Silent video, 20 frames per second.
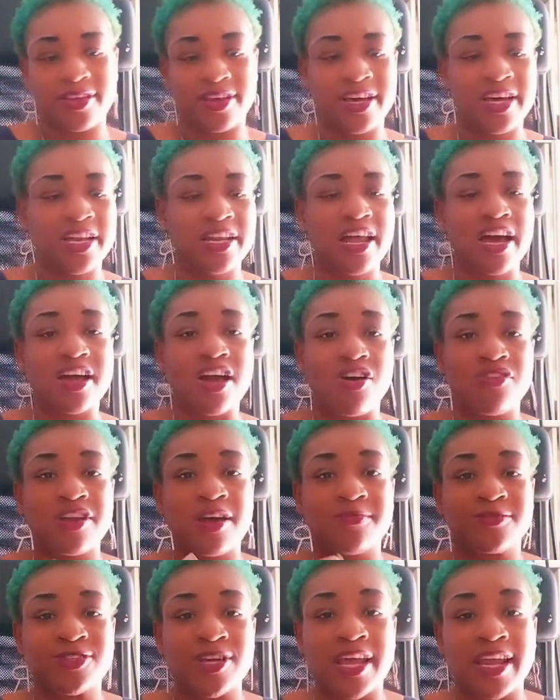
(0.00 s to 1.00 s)
good luck on
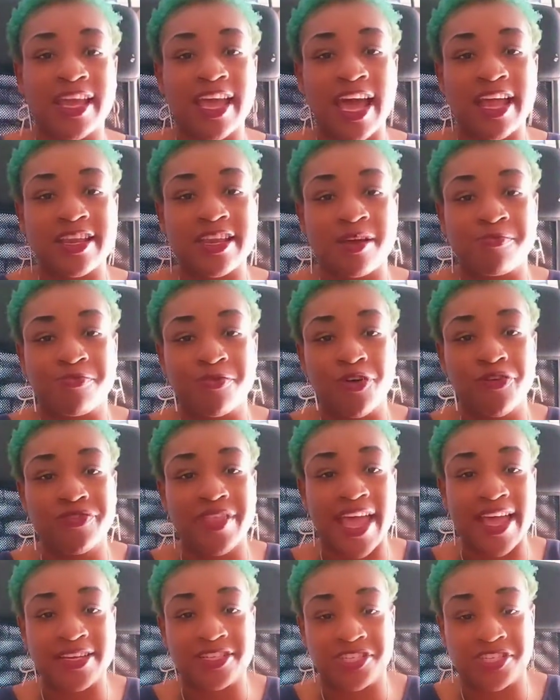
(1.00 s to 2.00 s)
them trying to goddamn prove
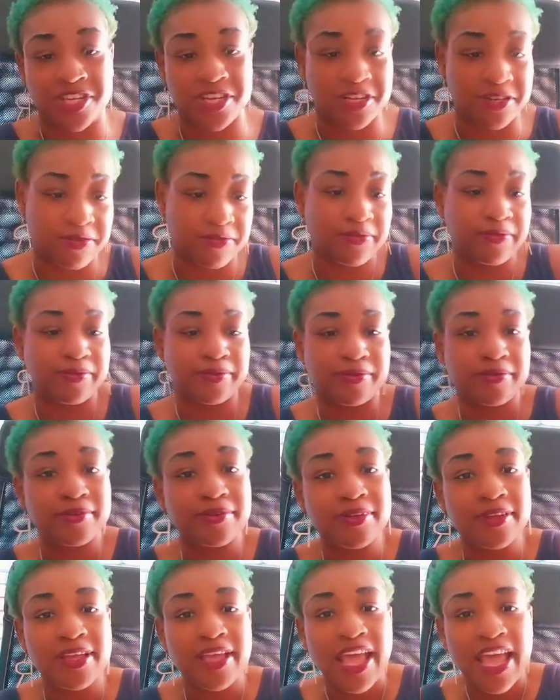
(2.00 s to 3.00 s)
that shit.
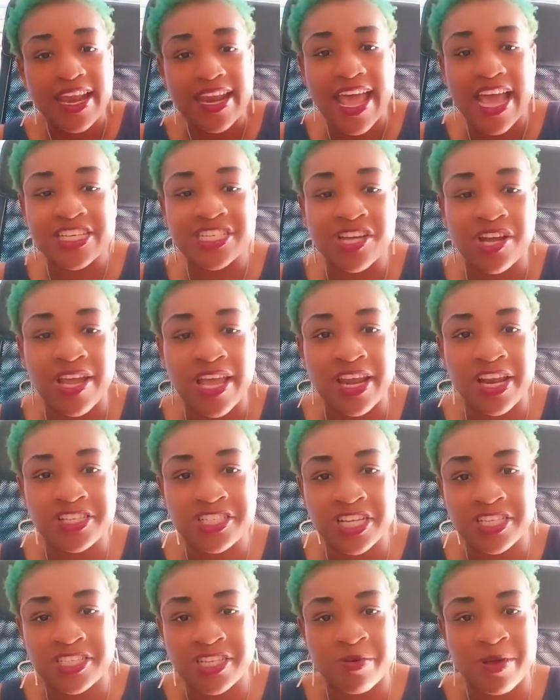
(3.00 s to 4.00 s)
That's your
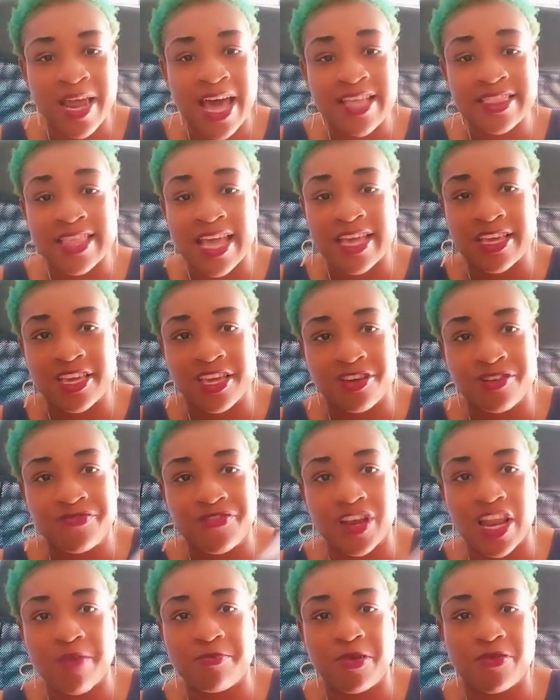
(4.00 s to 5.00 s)
energy, Gemini. Thank you
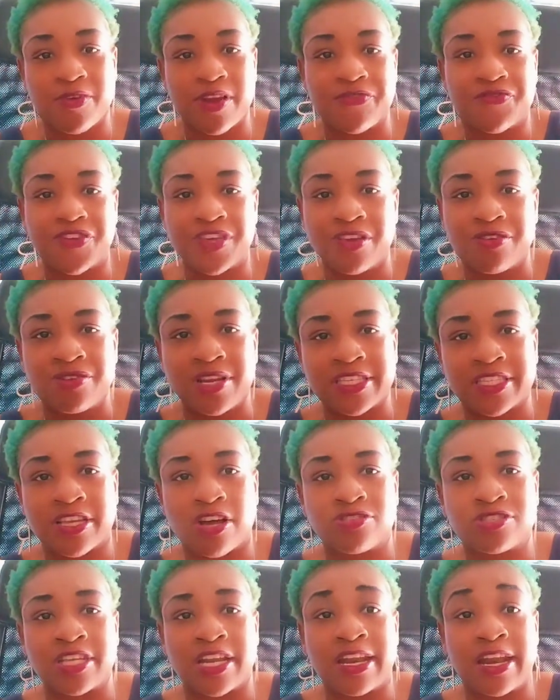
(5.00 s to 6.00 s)
for letting me read for you. Let's
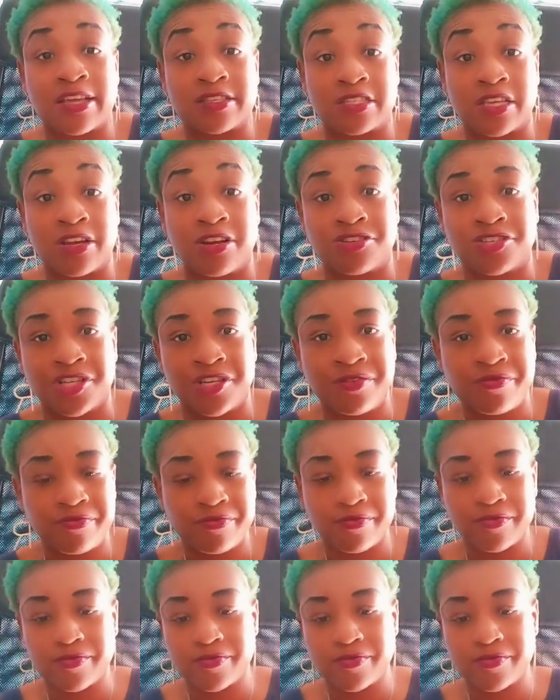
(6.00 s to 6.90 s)
go to the next energy.